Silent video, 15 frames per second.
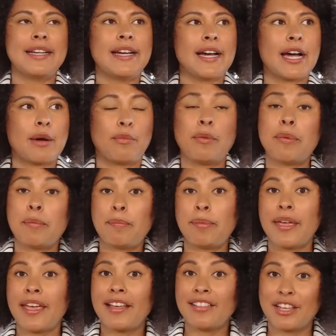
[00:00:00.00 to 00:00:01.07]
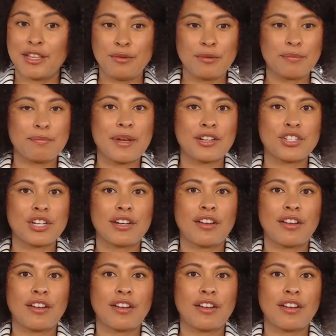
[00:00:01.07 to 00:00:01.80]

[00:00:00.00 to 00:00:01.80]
Um, we've been big, like you mentioned,